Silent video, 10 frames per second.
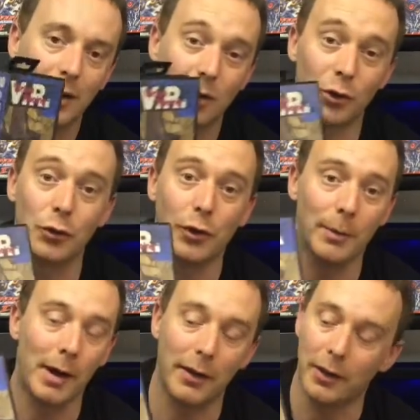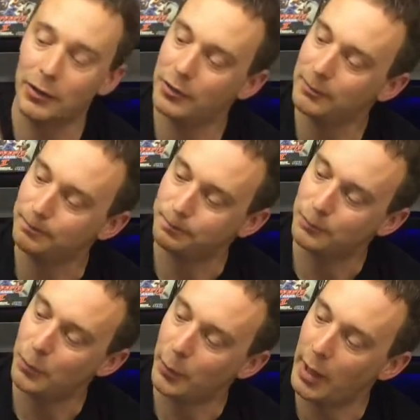got a story about this.
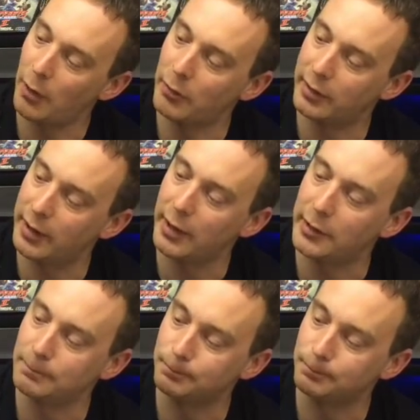When I was a kid,